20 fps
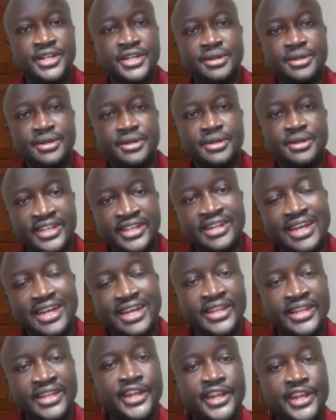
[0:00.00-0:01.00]
and then at
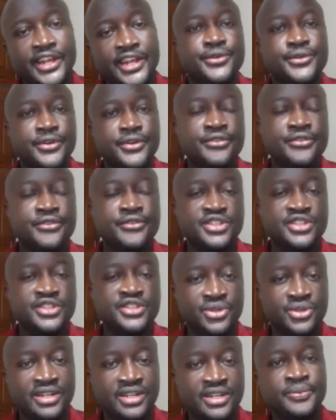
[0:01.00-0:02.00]
the end of five years, you
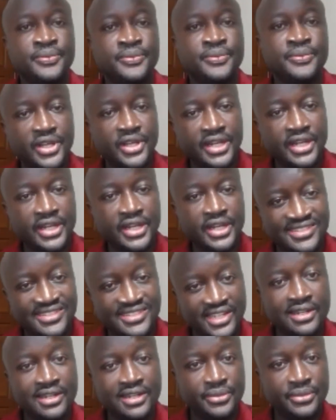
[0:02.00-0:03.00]
can uh,
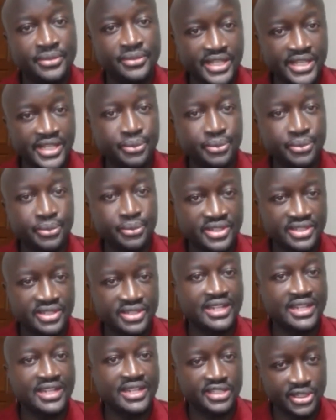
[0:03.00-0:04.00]
sell the bond
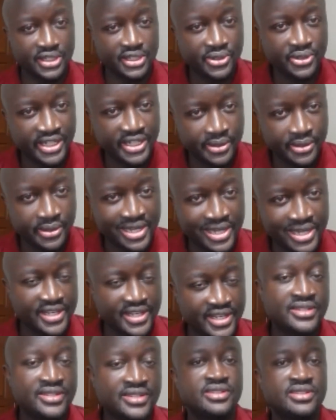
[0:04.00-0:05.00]
at the secondary
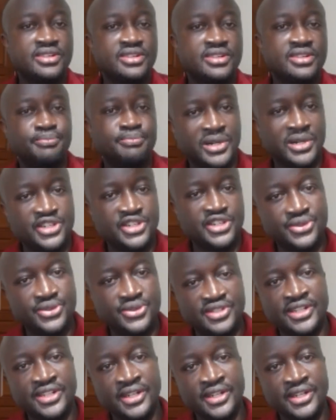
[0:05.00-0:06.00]
market, but you
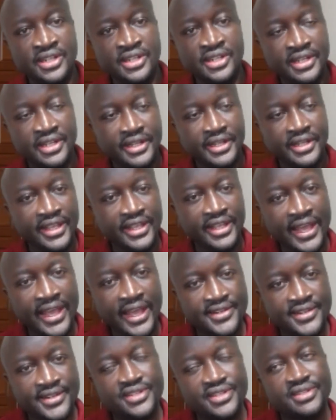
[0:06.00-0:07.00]
still
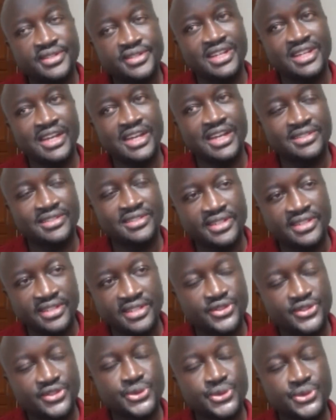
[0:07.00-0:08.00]
get
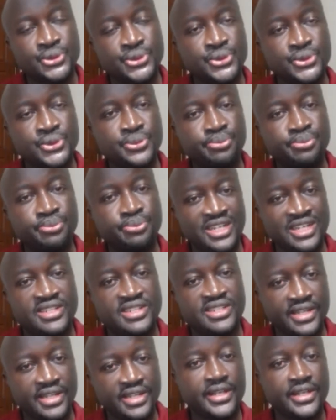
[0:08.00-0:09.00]
access to
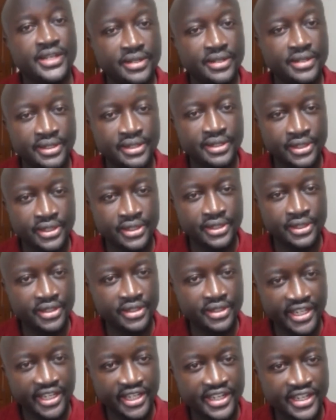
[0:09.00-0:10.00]
better uh,
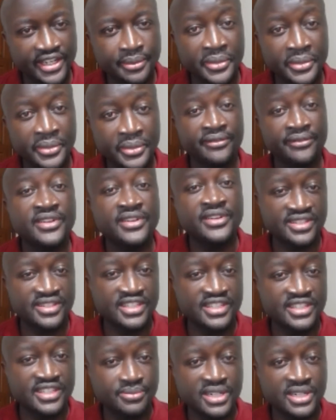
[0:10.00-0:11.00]
income every
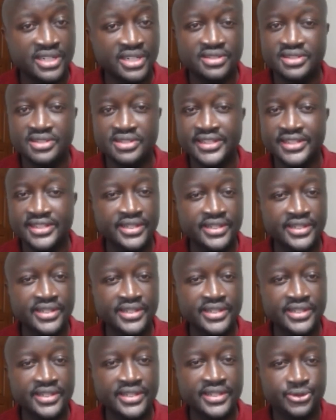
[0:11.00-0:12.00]
six months. I think
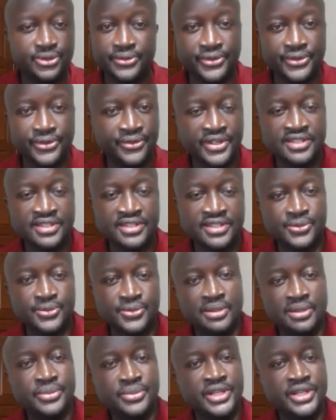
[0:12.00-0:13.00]
the 25 years
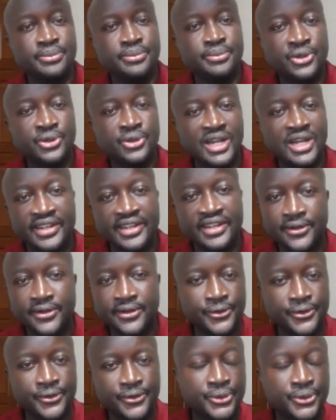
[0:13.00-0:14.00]
will be more ideal
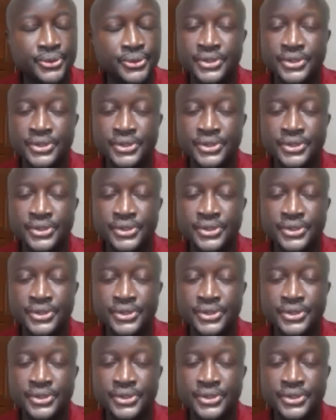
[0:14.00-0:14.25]
for you.